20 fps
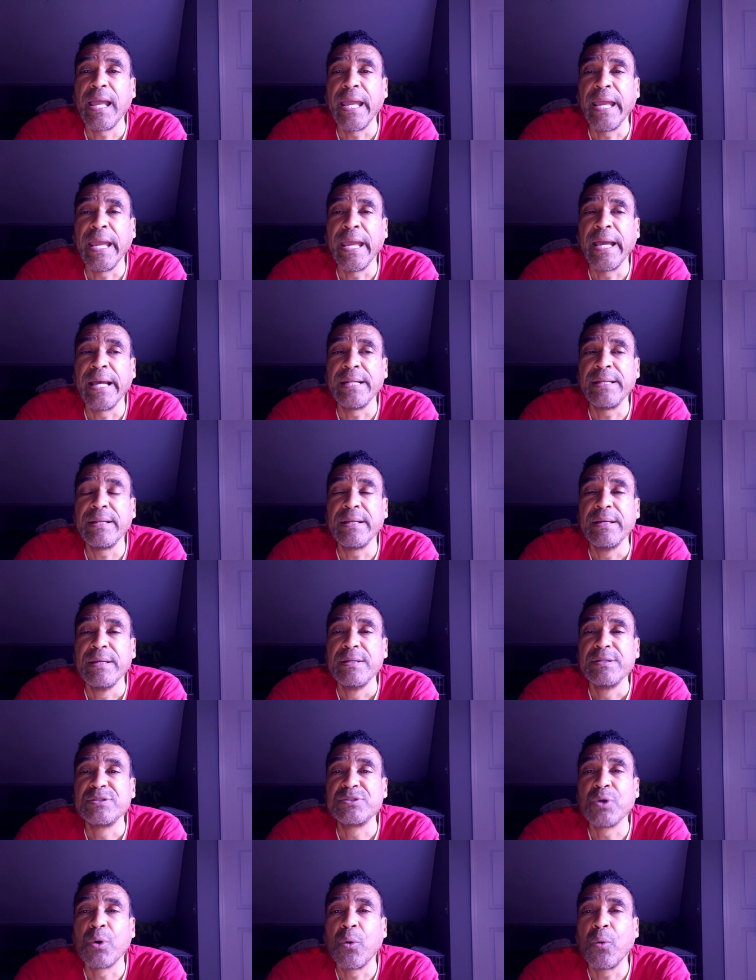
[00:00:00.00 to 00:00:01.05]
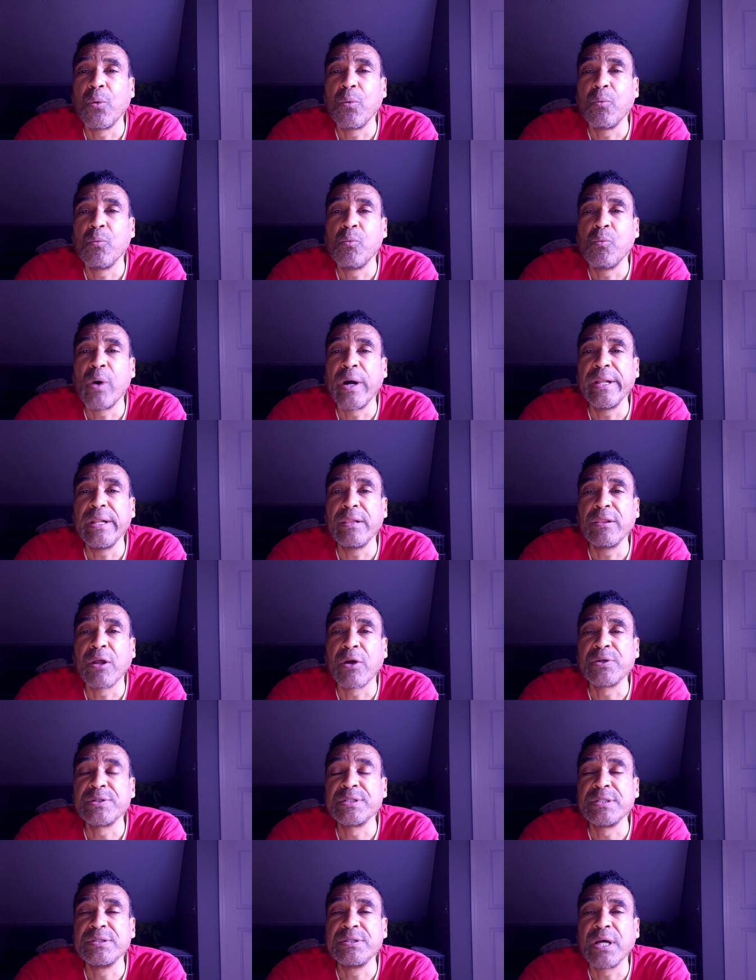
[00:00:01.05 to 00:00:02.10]
And so what
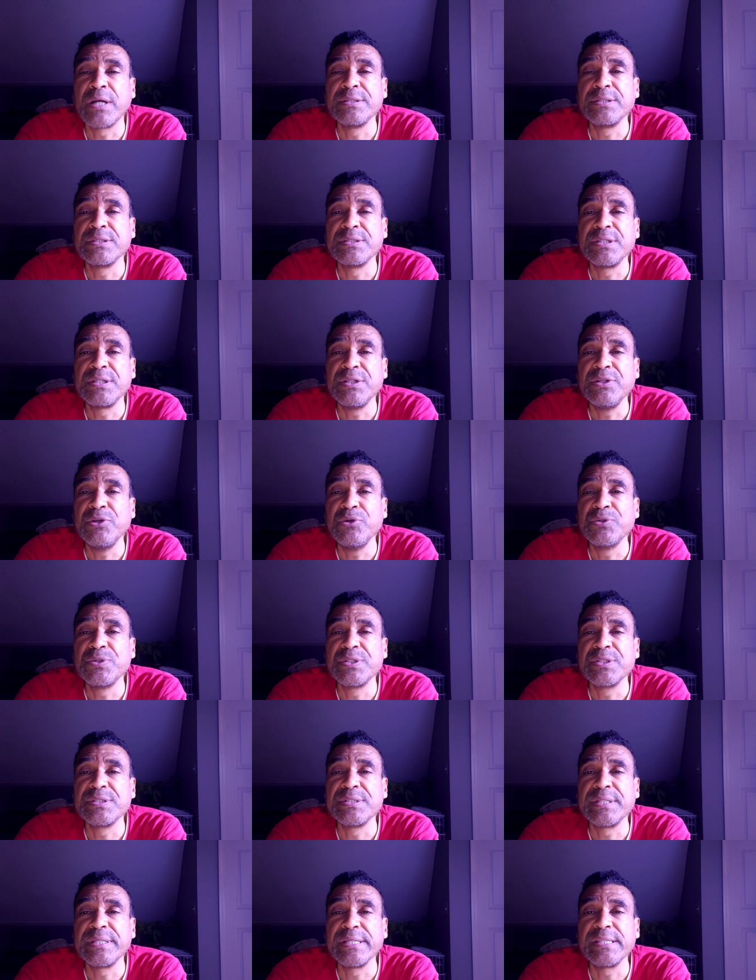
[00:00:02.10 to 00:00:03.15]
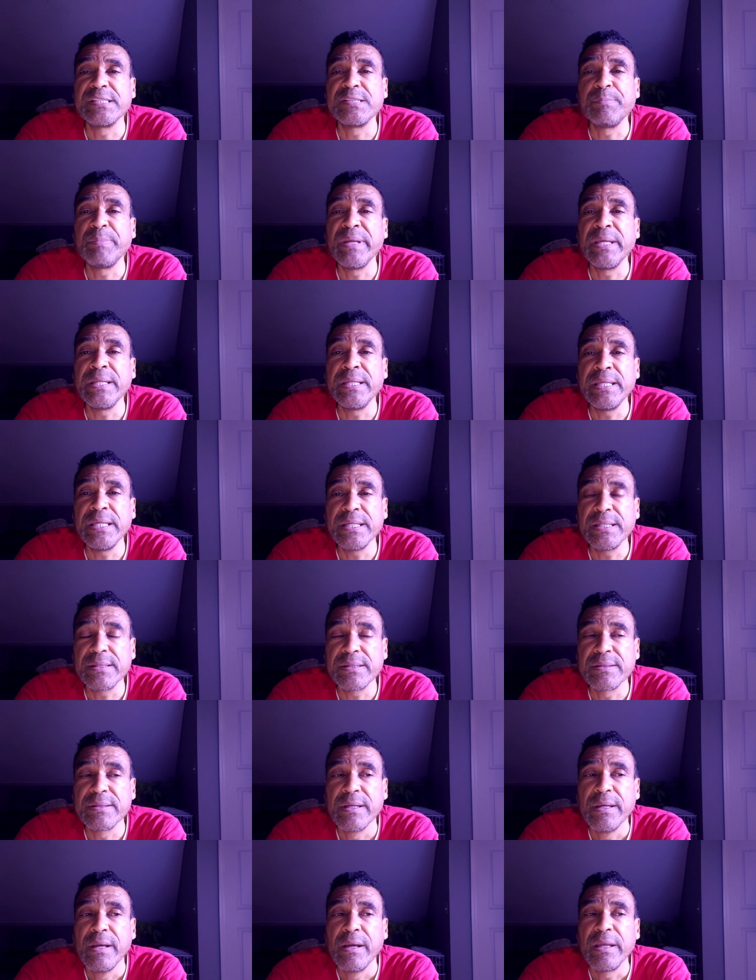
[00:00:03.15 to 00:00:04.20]
Larson does is he uses an expedient,
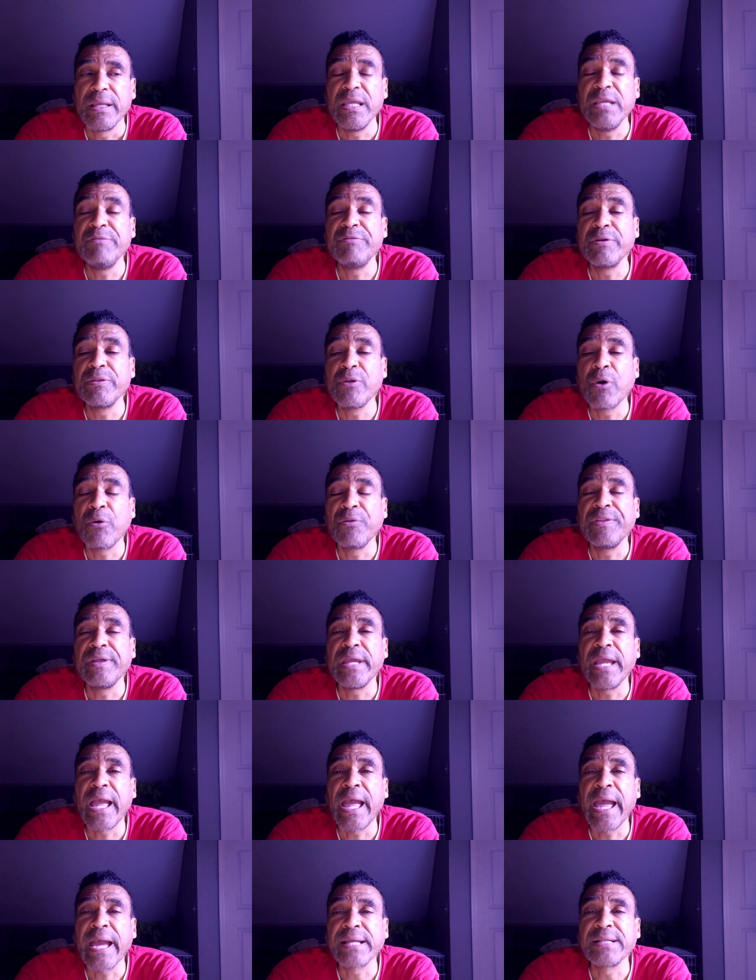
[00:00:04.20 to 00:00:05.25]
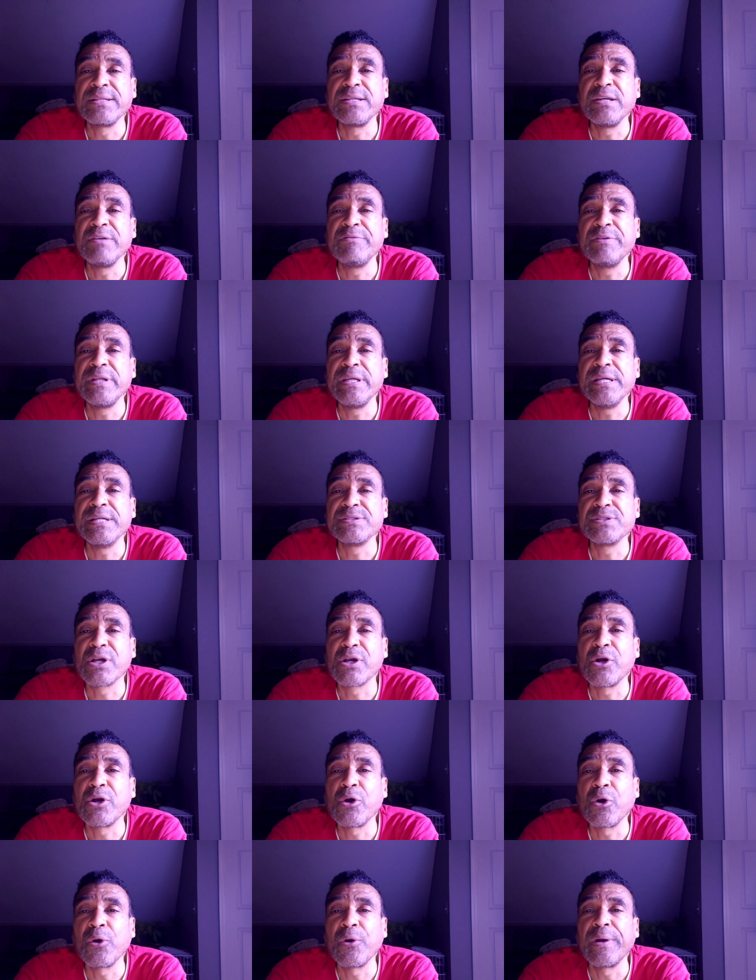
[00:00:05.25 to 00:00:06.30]
even though the activity is
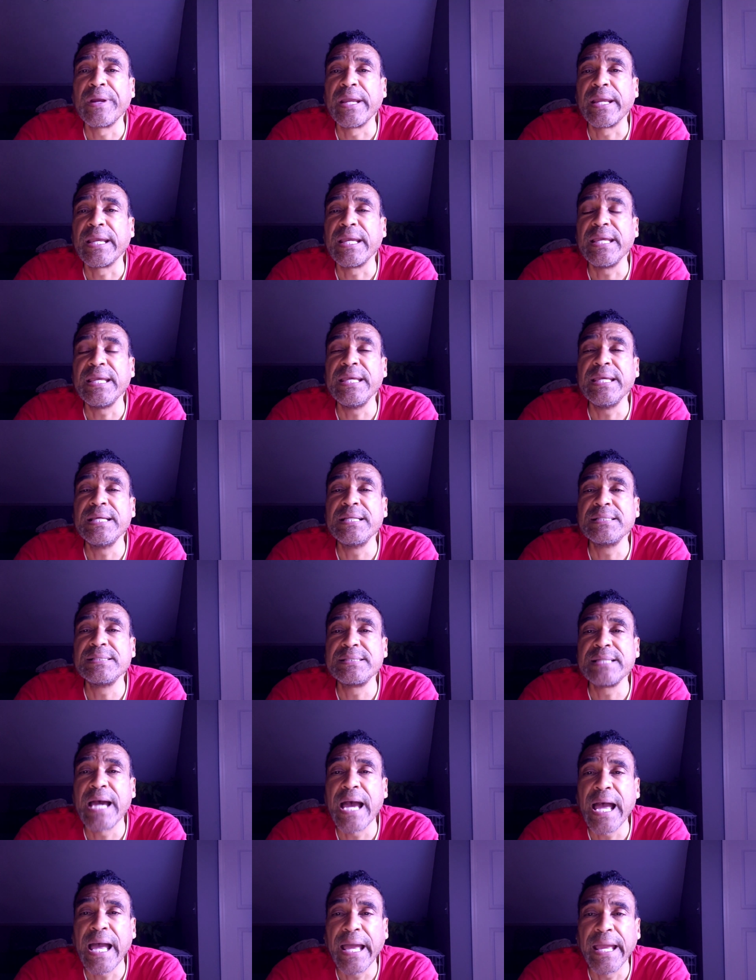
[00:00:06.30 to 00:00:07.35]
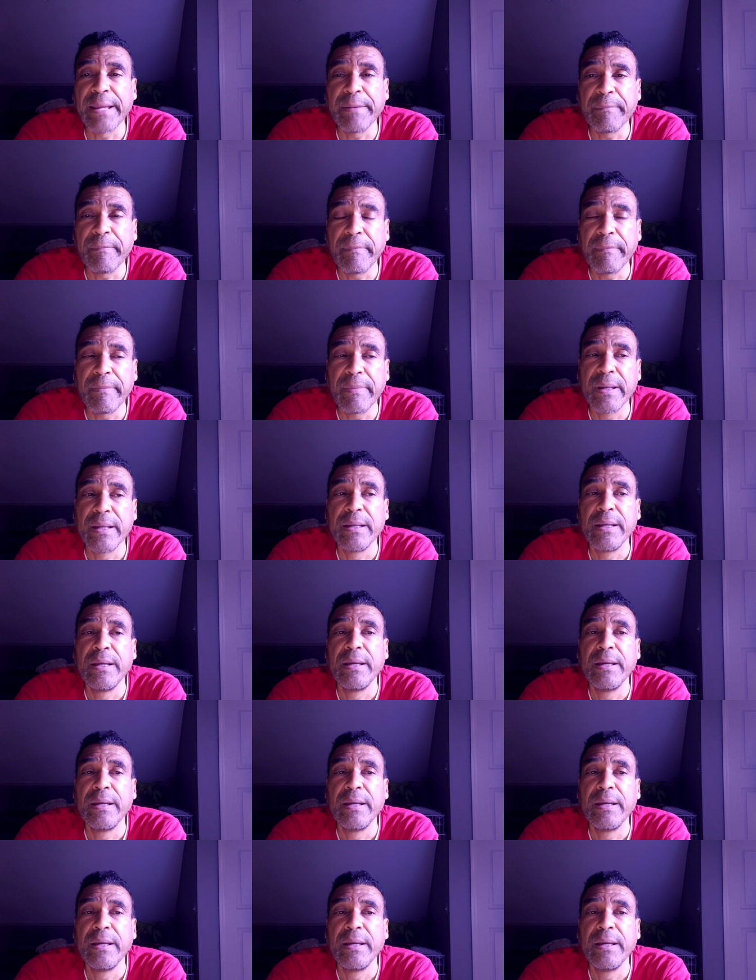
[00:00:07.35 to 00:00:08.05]
occurring in time,